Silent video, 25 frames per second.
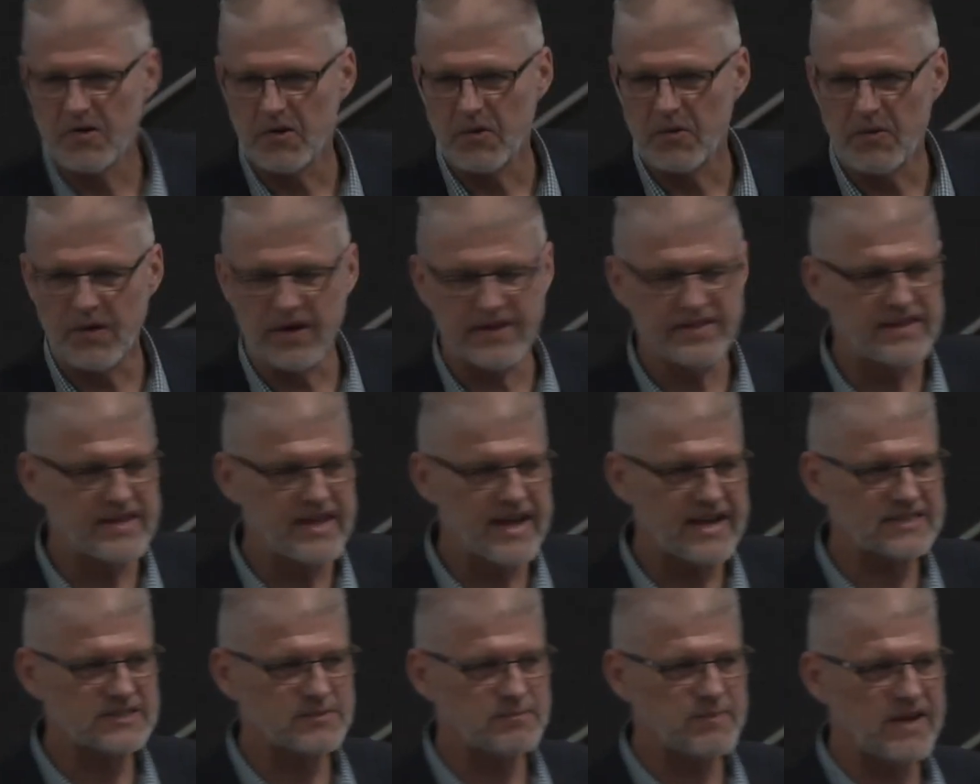what the
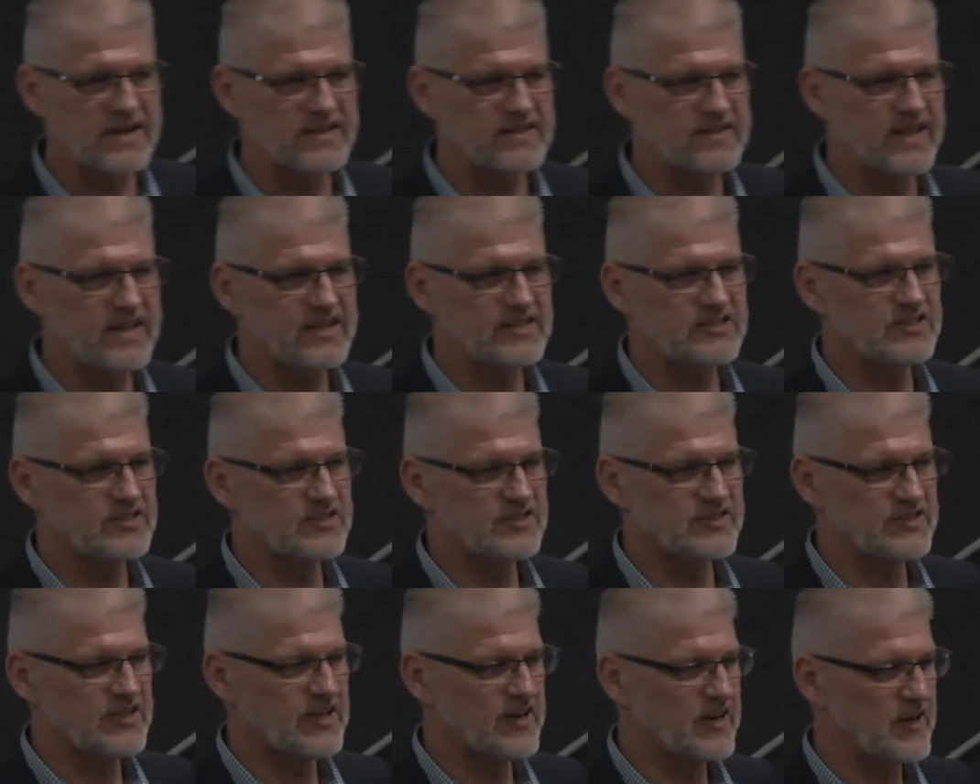
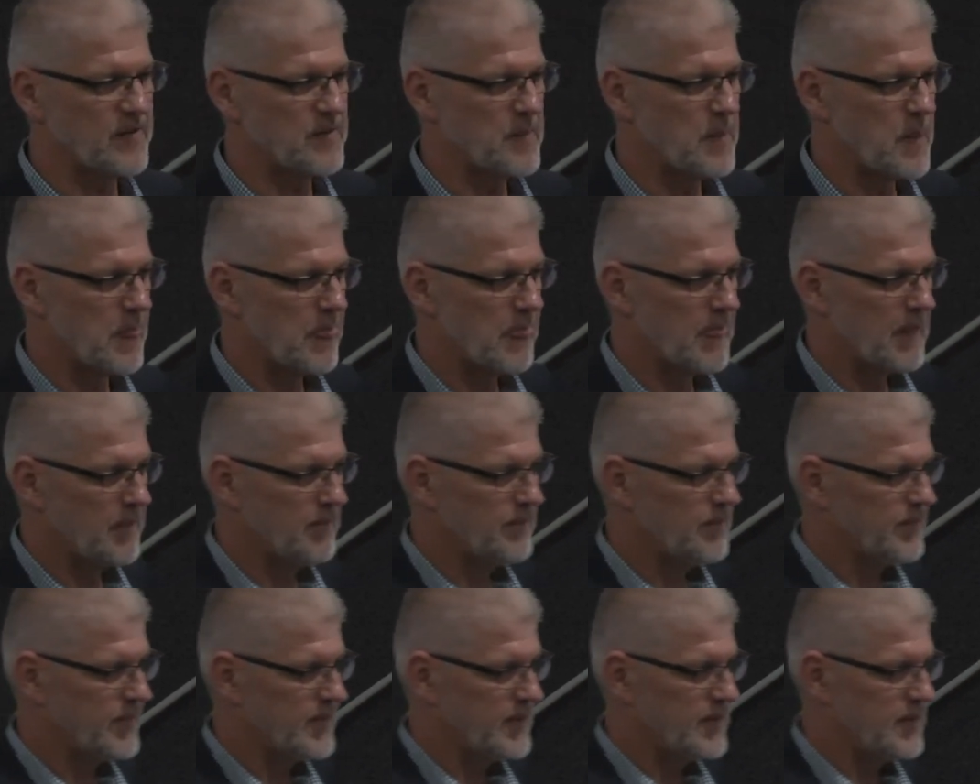expectations are,
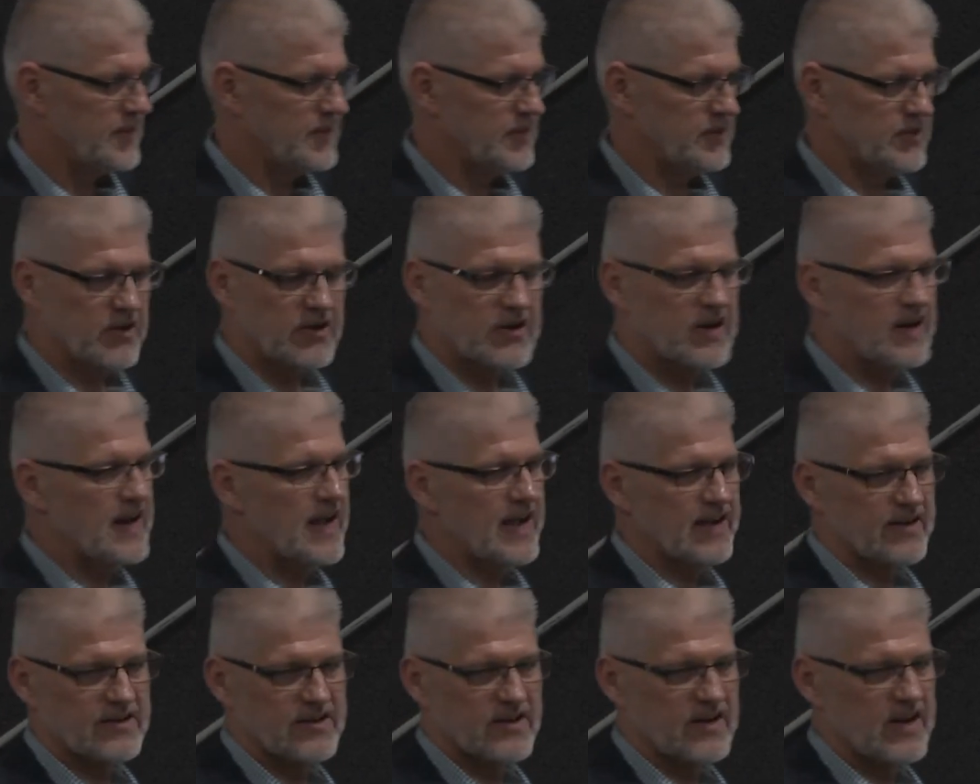you're
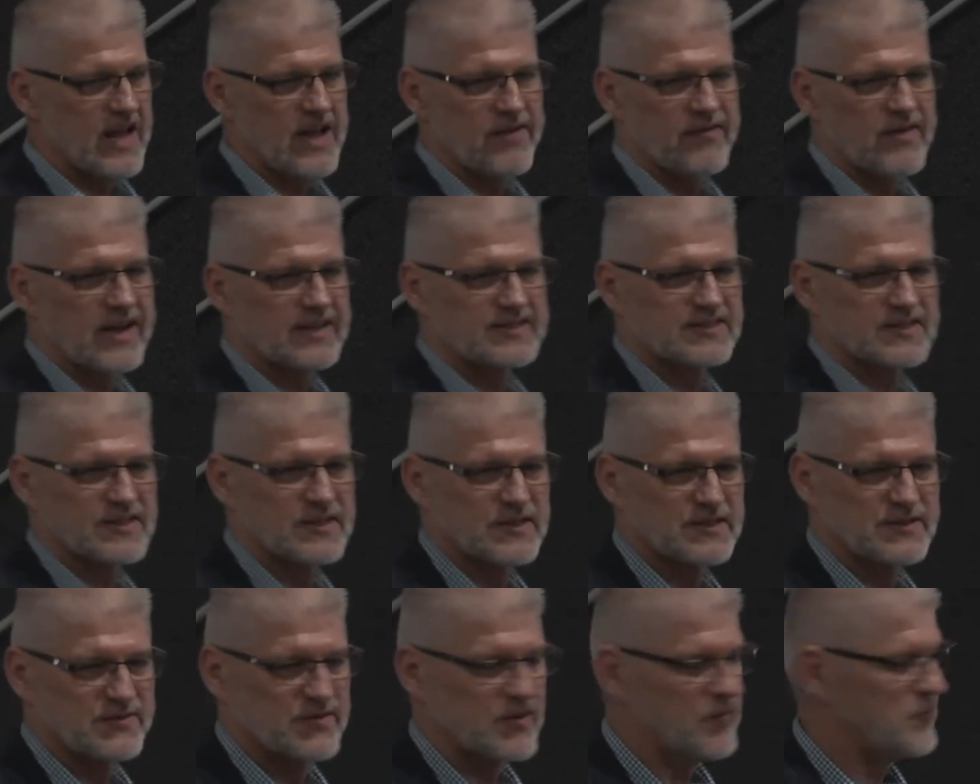not going to have
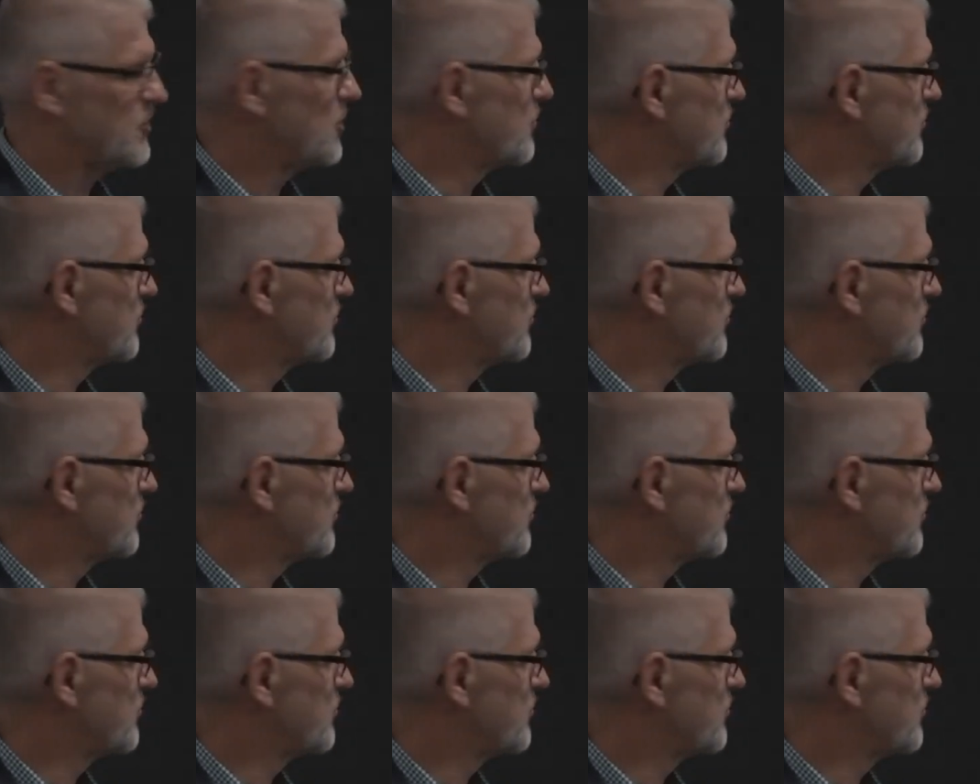excellence from your